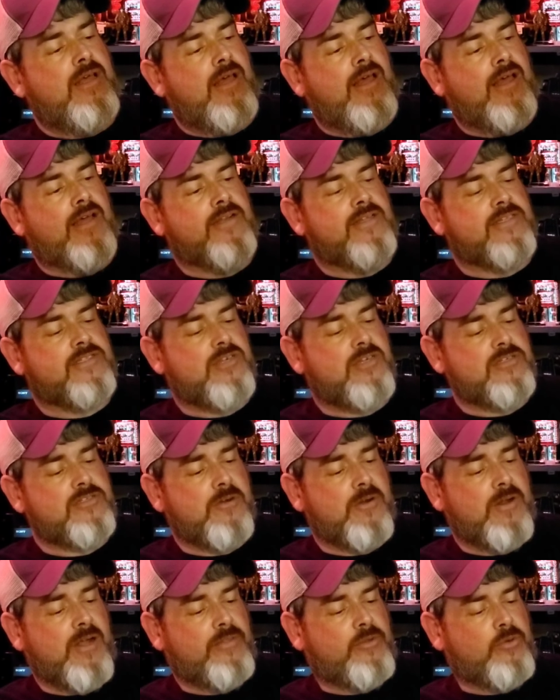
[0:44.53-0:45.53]
And it's
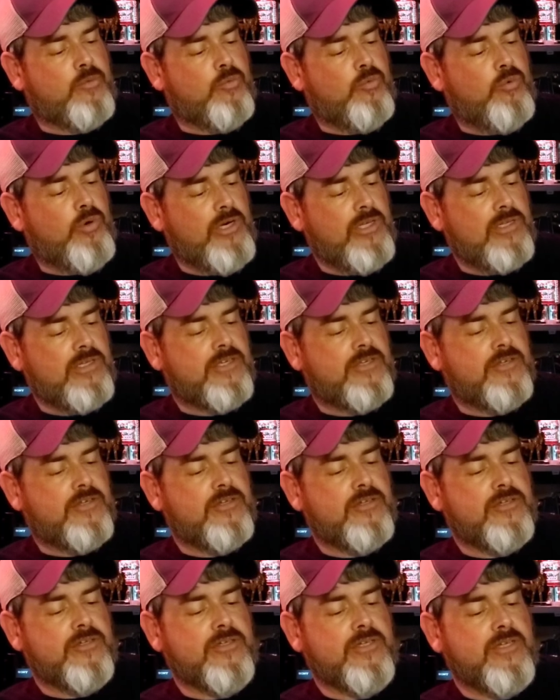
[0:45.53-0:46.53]
also got the really
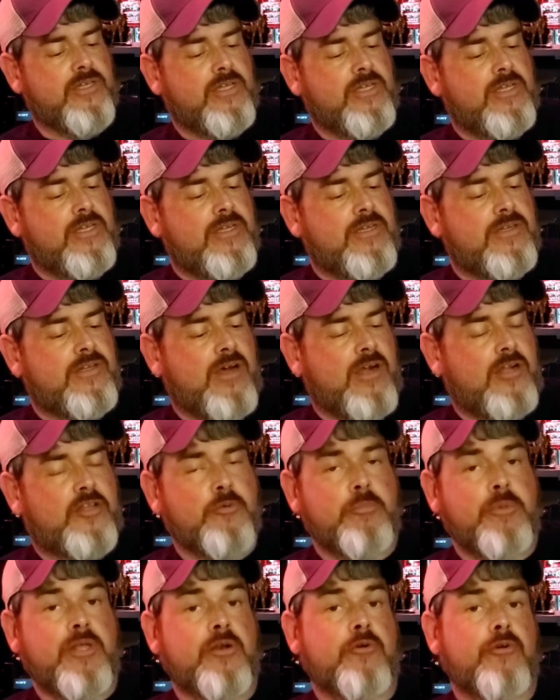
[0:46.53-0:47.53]
good
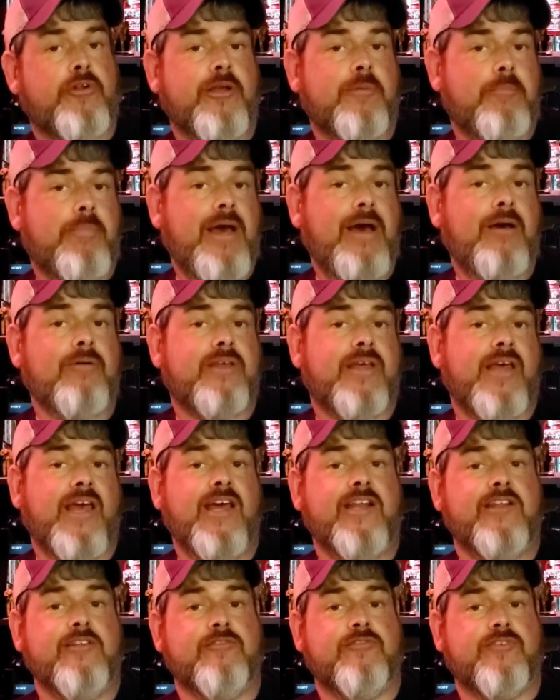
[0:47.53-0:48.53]
documentary about
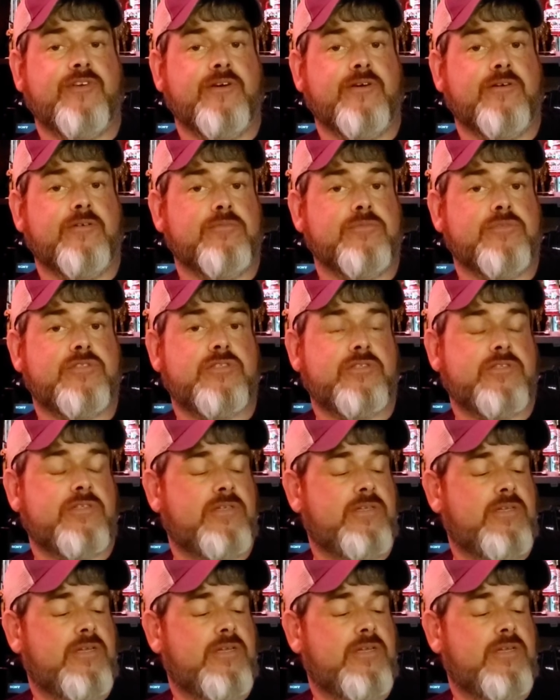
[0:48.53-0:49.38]
Cannon films,